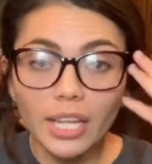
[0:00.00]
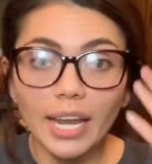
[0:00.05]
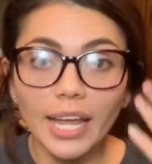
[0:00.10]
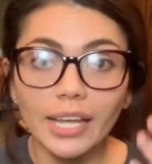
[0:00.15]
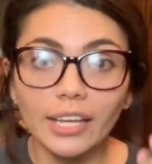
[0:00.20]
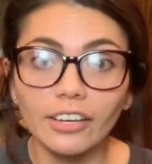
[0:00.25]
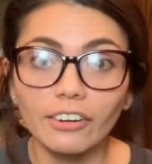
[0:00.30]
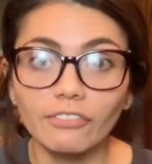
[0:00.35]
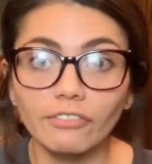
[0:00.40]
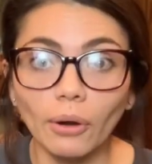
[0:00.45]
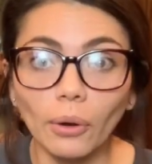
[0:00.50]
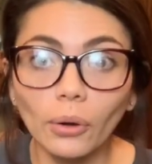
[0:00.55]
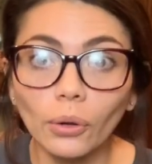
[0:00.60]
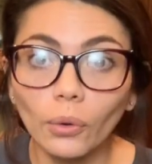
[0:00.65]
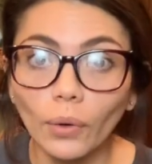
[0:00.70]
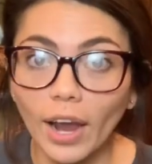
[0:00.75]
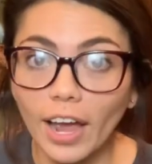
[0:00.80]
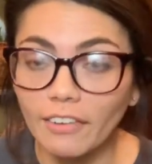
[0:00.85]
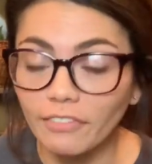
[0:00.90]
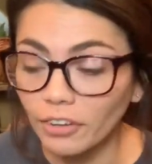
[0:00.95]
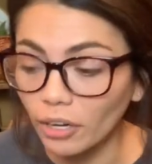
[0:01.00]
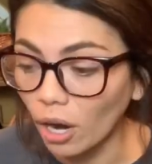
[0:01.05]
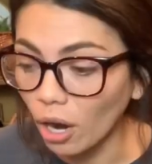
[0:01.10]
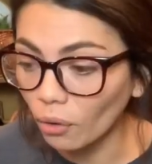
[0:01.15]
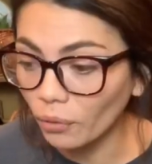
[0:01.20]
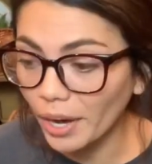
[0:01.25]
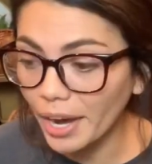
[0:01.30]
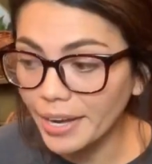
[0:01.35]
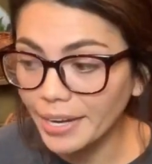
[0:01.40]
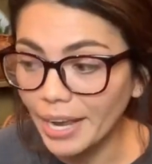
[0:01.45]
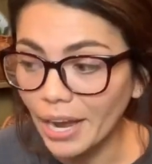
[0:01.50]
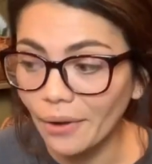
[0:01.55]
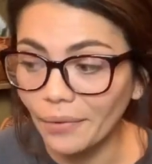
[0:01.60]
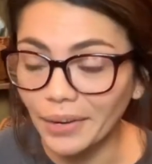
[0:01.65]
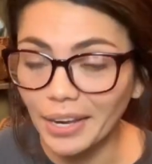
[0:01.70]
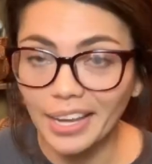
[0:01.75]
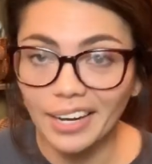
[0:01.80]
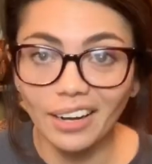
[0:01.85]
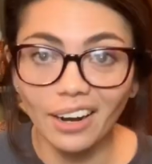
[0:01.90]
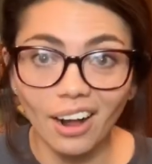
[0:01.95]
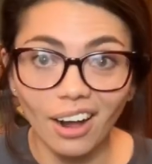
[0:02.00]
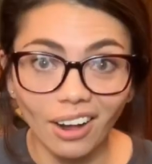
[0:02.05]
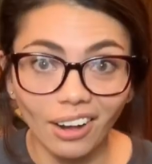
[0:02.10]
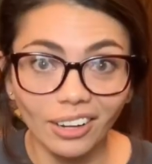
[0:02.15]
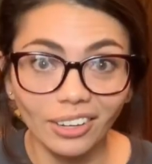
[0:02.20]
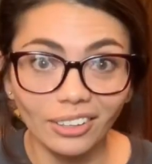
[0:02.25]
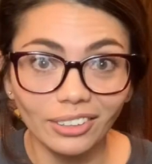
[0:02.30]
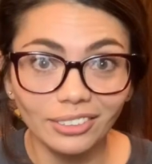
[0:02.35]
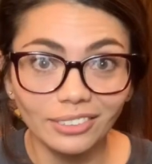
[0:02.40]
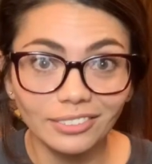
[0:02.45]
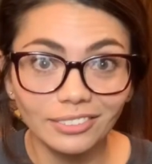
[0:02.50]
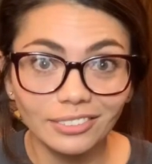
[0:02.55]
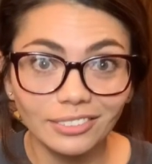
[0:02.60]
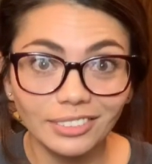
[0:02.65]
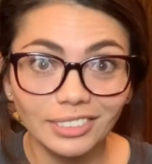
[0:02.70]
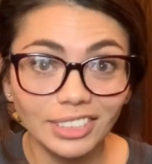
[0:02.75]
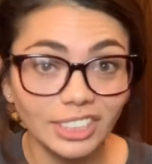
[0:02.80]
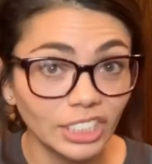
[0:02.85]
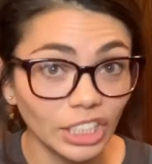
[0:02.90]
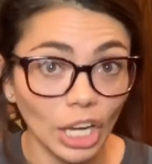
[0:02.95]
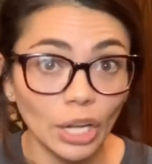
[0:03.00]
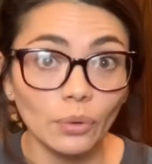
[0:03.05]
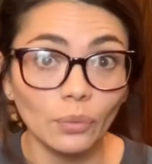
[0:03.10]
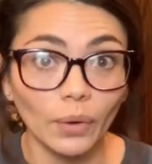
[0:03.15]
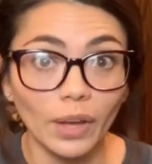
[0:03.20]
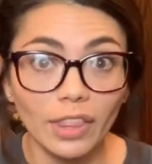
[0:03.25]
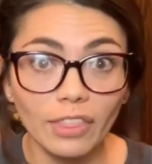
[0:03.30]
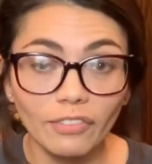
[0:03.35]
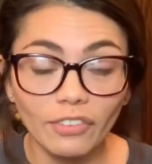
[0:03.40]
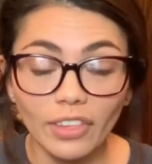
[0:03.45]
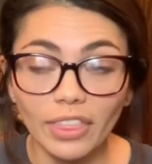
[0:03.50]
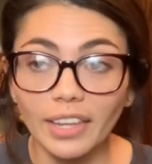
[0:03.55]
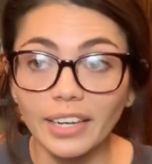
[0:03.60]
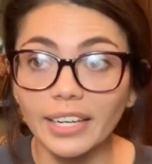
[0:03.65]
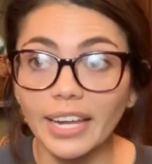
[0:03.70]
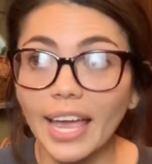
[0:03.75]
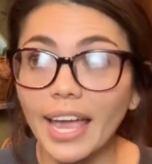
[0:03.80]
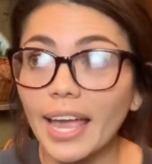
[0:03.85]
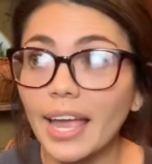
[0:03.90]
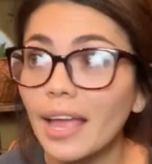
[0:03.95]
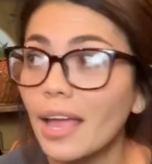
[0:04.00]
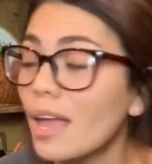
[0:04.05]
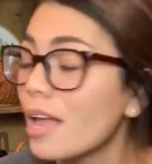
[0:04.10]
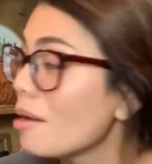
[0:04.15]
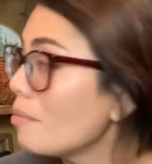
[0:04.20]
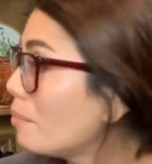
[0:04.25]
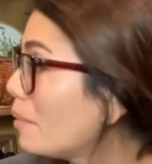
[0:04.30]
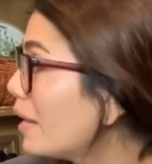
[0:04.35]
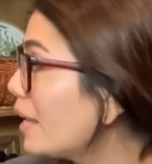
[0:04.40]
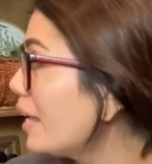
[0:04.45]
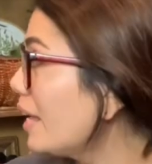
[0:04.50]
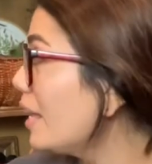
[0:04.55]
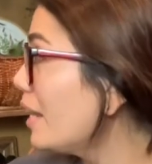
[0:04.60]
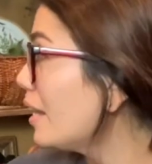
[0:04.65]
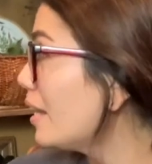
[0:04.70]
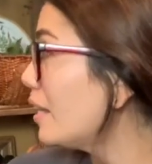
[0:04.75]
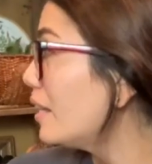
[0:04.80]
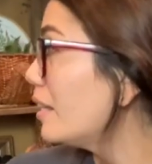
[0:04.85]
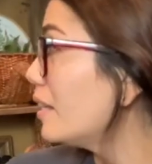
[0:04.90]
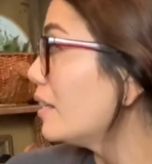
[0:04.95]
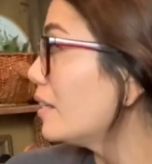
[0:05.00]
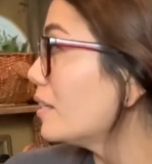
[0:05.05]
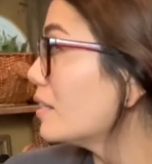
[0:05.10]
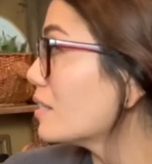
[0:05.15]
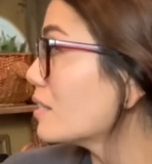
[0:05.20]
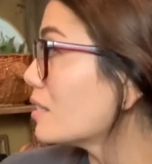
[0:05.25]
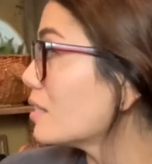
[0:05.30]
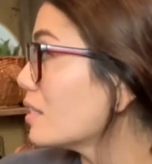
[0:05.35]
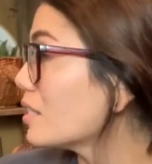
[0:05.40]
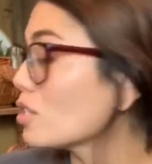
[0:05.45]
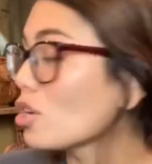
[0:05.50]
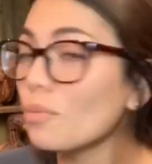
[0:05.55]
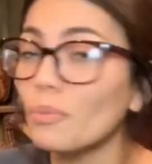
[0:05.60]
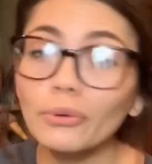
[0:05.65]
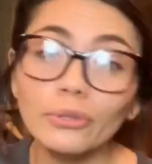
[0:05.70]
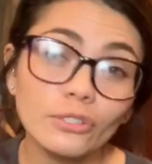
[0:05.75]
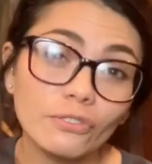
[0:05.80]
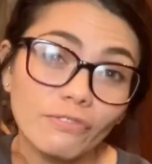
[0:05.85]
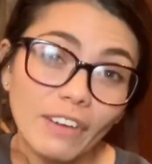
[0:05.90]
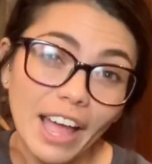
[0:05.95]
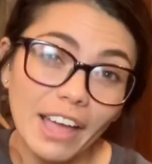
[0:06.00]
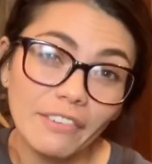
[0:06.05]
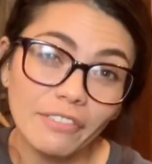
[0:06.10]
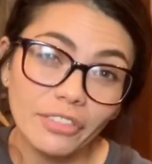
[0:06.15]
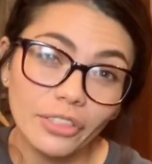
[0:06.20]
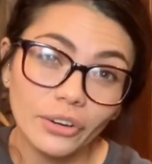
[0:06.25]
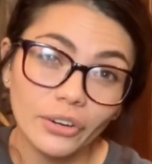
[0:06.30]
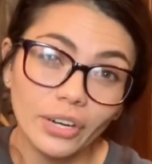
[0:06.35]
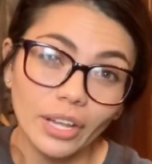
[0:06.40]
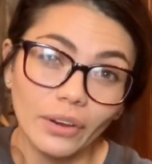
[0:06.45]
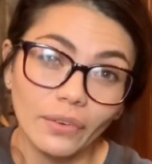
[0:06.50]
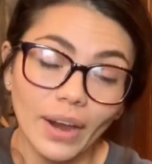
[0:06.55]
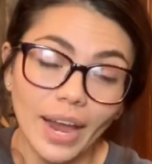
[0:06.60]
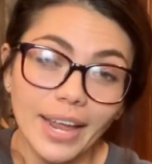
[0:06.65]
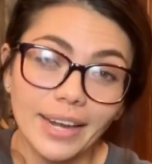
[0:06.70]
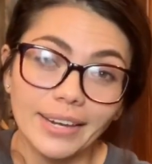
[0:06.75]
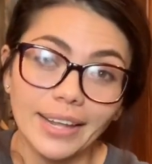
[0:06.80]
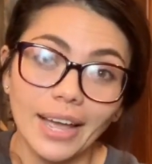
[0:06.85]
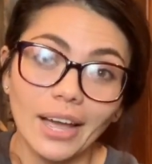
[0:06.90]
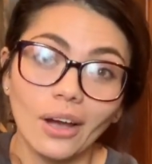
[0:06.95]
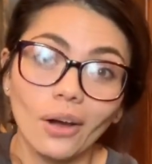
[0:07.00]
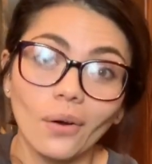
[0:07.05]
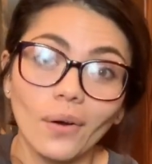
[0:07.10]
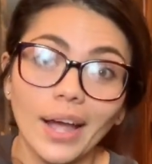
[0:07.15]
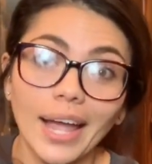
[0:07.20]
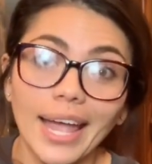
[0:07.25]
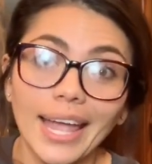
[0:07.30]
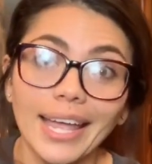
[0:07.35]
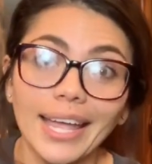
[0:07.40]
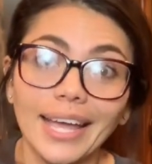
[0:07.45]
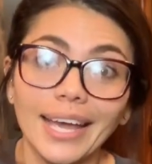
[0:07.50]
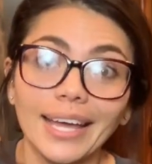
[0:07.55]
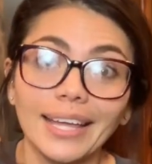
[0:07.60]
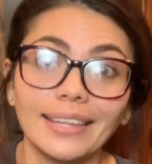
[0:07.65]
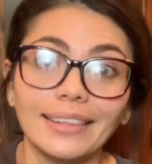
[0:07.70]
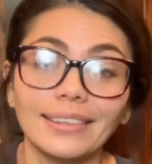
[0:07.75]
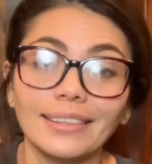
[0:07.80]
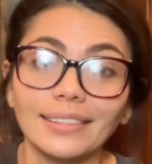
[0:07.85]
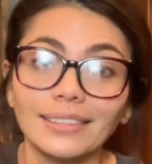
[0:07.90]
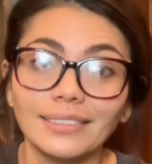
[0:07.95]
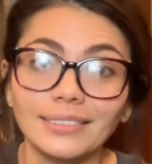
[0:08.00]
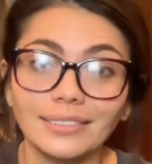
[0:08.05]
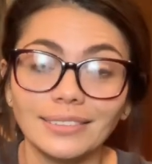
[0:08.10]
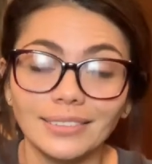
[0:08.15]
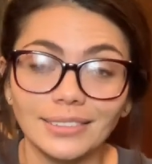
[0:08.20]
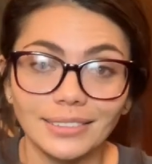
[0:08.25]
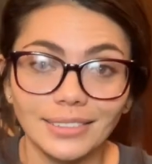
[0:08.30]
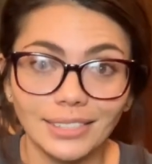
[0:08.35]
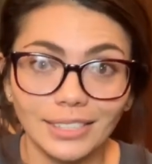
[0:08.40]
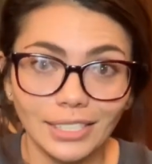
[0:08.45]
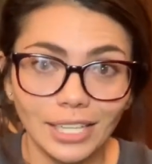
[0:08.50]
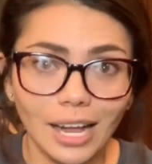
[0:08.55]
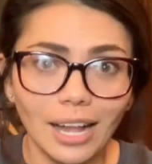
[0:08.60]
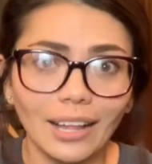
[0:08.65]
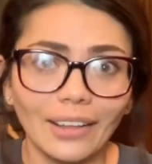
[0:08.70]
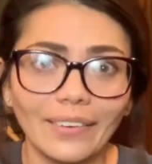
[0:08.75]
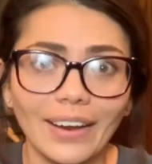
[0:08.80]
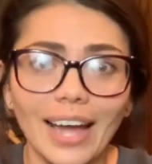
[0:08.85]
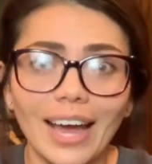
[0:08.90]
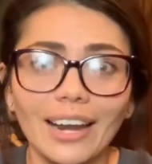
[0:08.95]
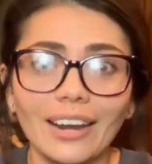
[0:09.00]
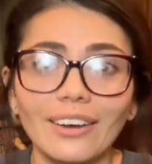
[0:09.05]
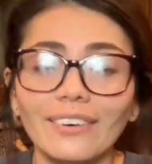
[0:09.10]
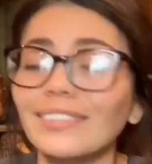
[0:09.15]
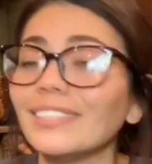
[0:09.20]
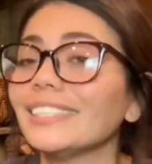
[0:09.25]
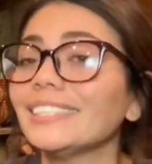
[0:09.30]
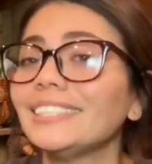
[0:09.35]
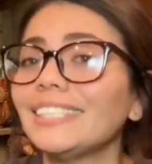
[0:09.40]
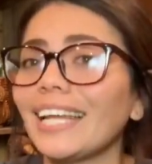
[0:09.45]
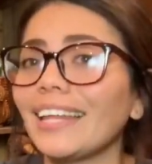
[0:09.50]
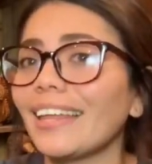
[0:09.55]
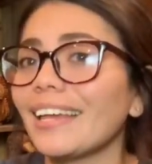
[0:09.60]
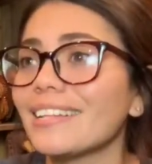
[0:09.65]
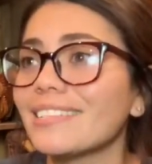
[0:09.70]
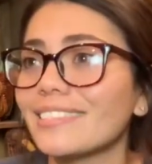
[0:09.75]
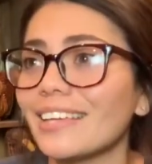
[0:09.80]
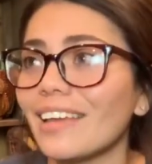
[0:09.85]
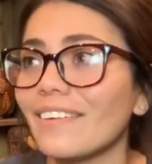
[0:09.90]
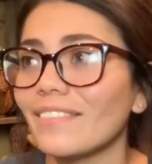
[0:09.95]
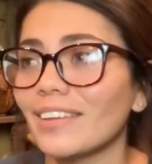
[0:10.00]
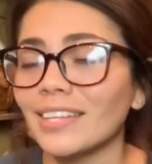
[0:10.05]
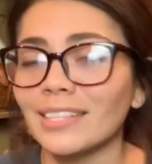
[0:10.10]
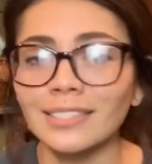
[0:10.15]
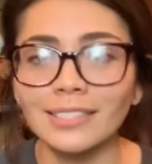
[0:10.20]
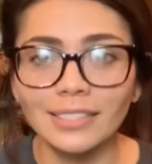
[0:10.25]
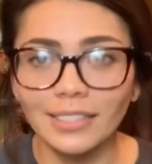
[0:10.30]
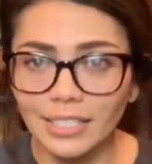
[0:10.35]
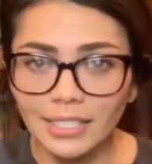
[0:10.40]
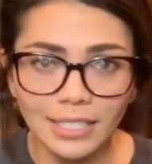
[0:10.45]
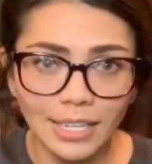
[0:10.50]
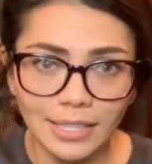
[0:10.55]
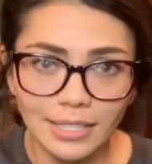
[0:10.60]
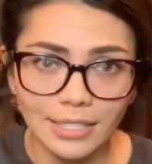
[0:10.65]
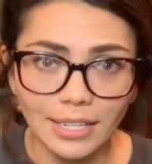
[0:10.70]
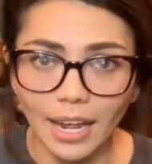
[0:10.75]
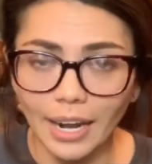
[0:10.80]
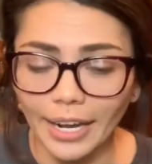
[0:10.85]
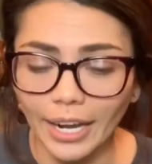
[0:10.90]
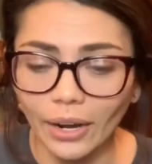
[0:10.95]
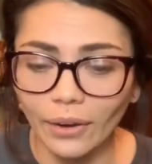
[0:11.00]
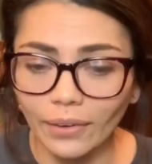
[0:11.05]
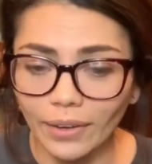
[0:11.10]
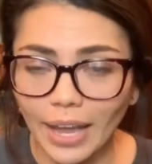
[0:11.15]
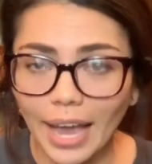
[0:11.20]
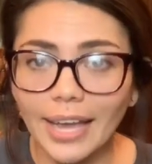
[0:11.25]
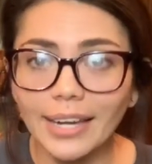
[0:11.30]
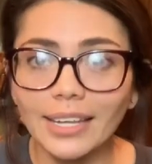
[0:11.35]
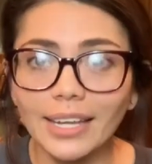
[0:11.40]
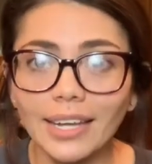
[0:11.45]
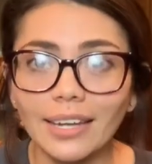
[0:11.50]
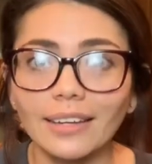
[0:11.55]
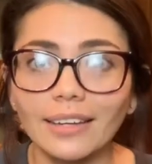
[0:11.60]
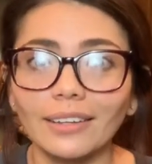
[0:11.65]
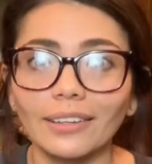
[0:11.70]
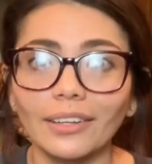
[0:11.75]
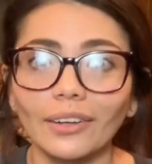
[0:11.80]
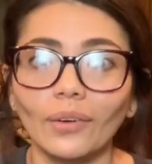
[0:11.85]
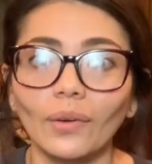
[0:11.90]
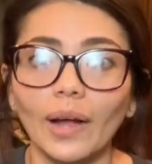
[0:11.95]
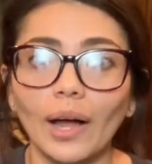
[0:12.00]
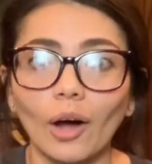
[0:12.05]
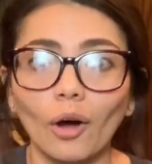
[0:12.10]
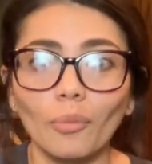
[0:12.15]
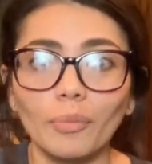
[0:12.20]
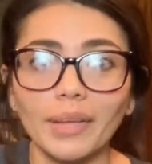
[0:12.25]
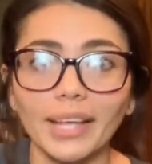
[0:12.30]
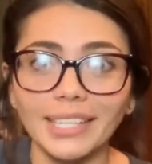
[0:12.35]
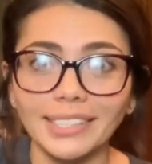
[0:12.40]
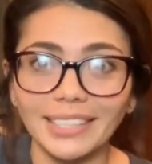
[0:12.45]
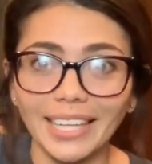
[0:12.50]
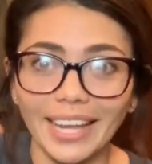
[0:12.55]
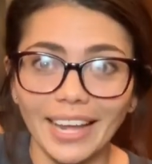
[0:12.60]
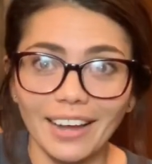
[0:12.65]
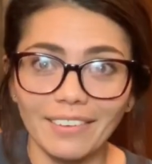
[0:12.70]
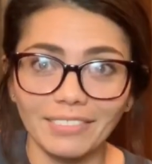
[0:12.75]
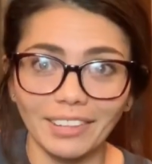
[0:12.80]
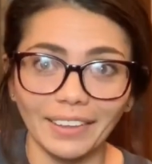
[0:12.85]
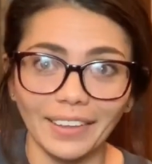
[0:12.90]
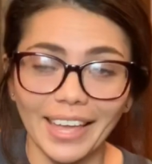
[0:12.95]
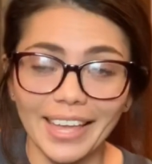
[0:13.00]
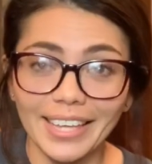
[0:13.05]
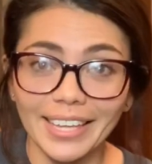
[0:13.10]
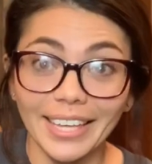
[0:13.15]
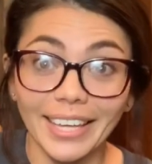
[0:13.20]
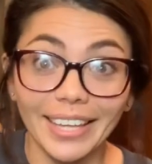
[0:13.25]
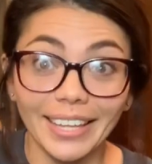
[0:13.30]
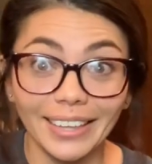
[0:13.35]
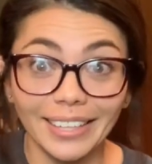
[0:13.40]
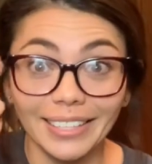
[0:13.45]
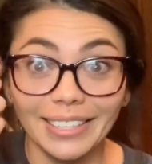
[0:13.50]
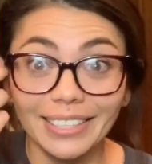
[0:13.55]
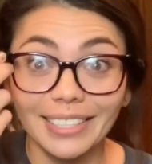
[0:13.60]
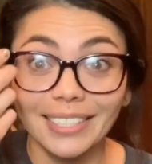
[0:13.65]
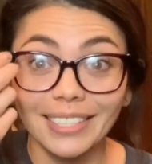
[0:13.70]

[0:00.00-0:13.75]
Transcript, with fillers: I could photograph it all right now and get it all done with for the day, but it is, it's almost five thirty right now, and it's Colorado and it's daylight savings. The sun's not out. I need a little help. Yes, I have the light kit that's